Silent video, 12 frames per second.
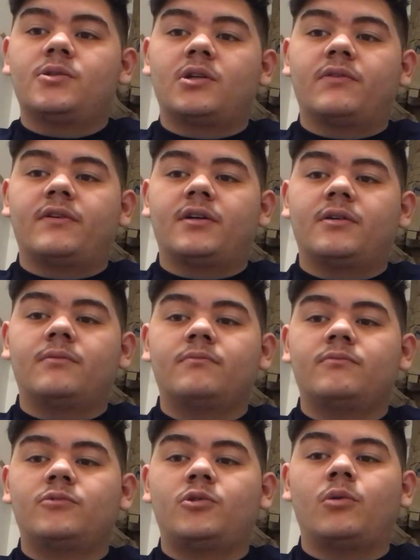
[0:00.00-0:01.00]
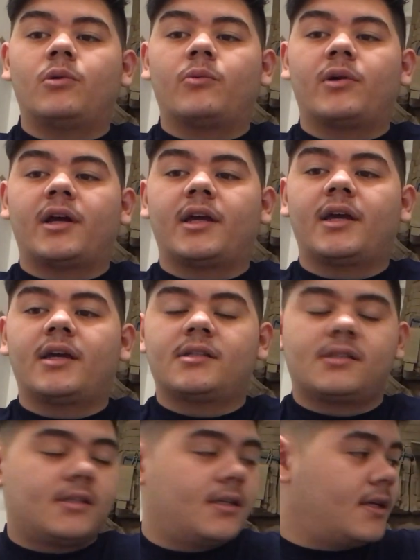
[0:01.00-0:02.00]
sort of a 2-in-1, I
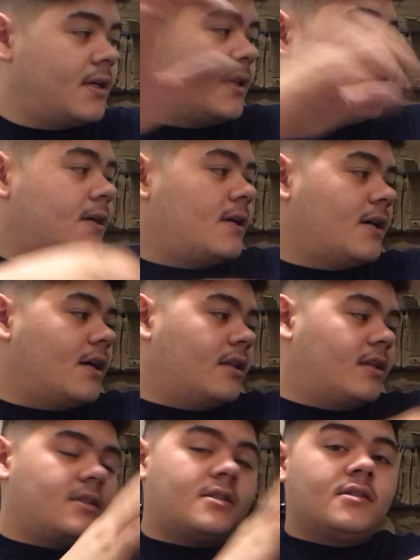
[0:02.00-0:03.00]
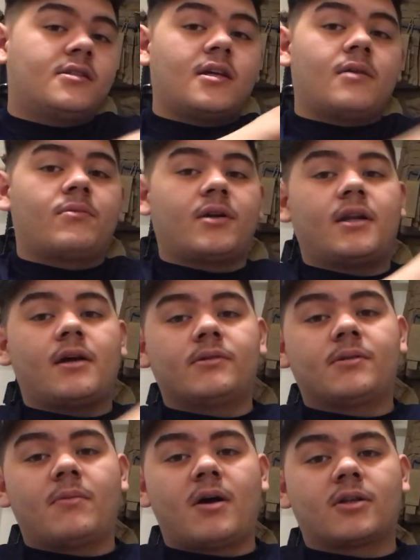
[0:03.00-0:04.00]
guess. This is set up right now
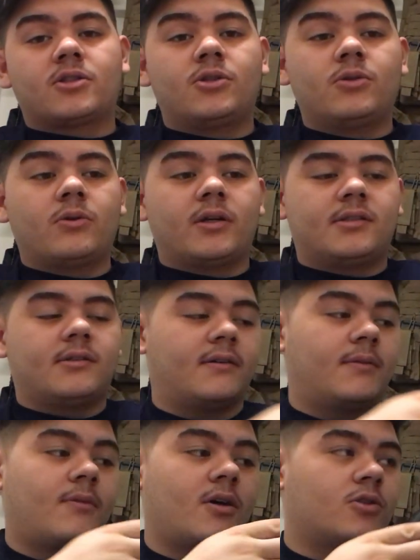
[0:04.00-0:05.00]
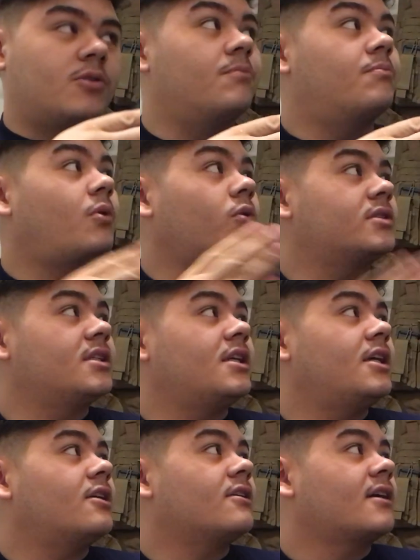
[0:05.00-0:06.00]
as a Mach 2. I still have the Mach 2 bolt in
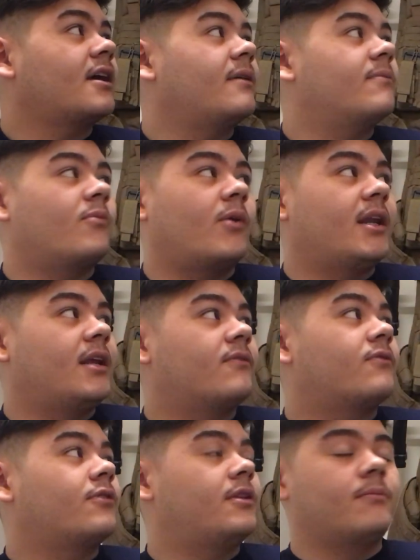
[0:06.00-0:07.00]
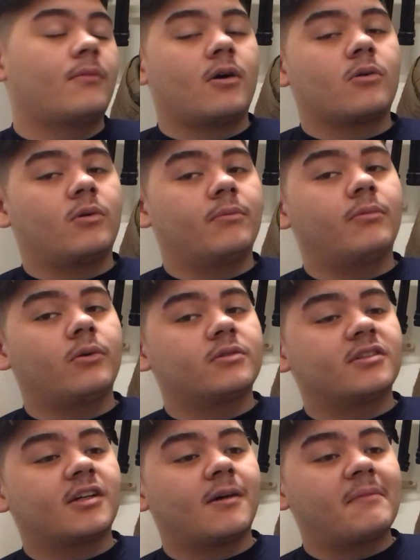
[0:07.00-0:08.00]
here. I am waiting for the Mach 1 bolt
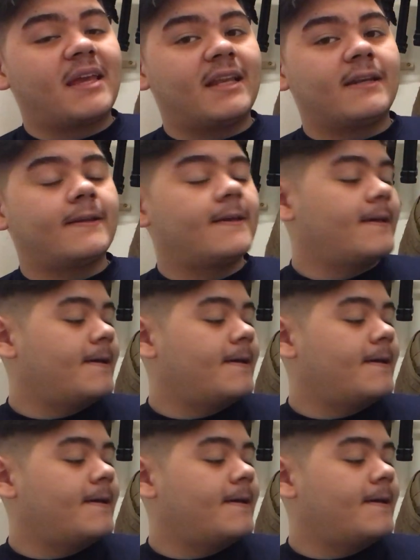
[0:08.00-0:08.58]
to come in.